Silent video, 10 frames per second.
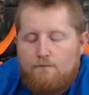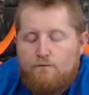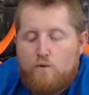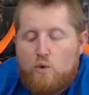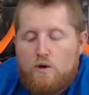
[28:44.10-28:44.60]

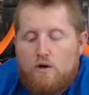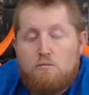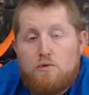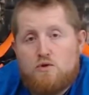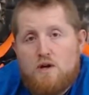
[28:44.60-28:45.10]
for your
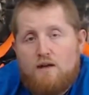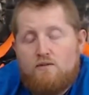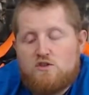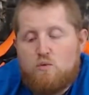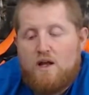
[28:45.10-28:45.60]
boot drive
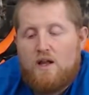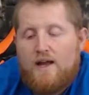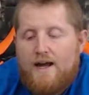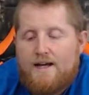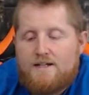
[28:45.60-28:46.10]
as well
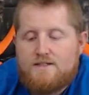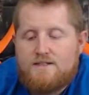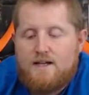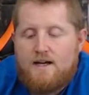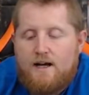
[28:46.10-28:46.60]

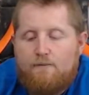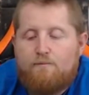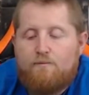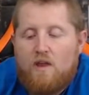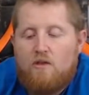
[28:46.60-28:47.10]
as
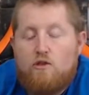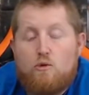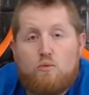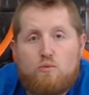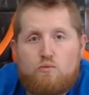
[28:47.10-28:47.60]

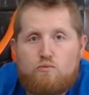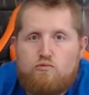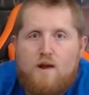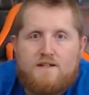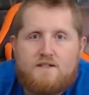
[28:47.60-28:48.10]
the
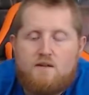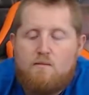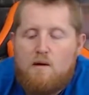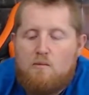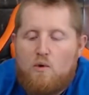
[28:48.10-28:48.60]
rest of the
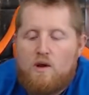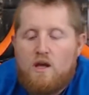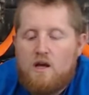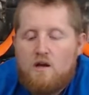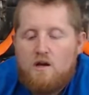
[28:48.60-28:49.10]

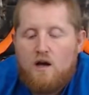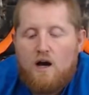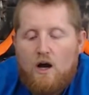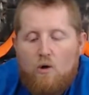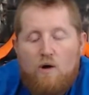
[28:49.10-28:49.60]
memory.
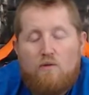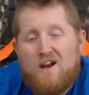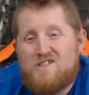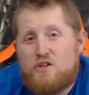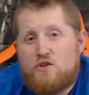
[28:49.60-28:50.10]
However,
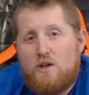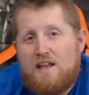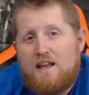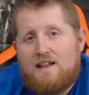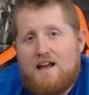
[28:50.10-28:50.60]
I just
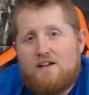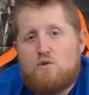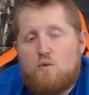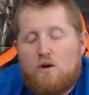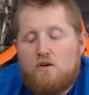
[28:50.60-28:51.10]
couldn't get that
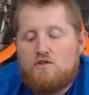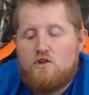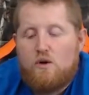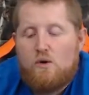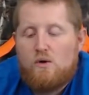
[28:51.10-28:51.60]
to work,
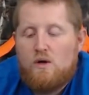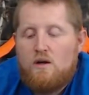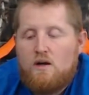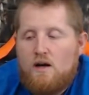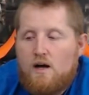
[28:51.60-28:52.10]
so
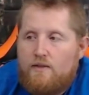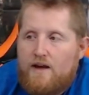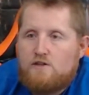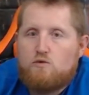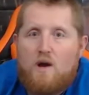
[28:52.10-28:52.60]

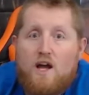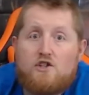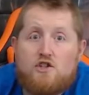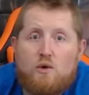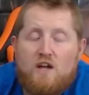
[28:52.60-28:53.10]
that's why I
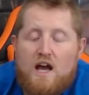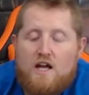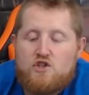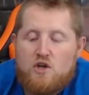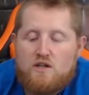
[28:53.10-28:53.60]
showed
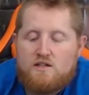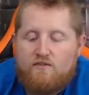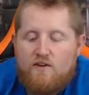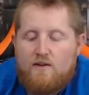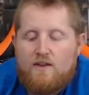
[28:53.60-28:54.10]
Etcher. It's a
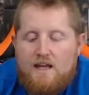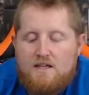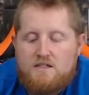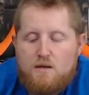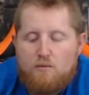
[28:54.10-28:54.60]
fairly
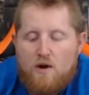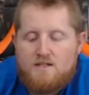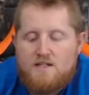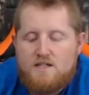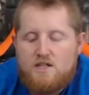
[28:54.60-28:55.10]
easy
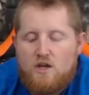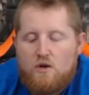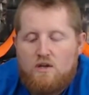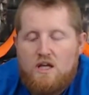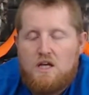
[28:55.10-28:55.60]
process. You
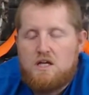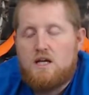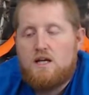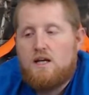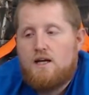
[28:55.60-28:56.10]
don't need
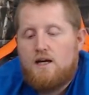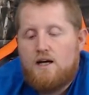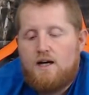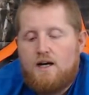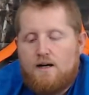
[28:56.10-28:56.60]

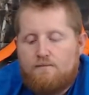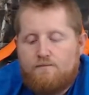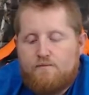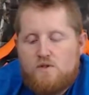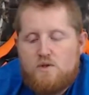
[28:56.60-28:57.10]

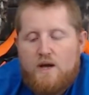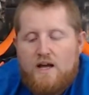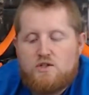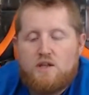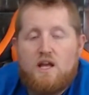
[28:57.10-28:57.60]
to
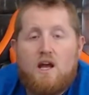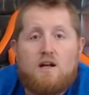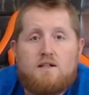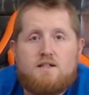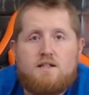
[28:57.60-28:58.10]
actually
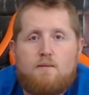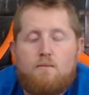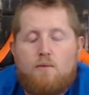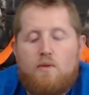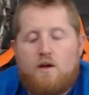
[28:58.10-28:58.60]
unzip
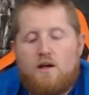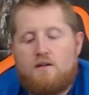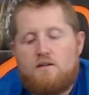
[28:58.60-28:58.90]
the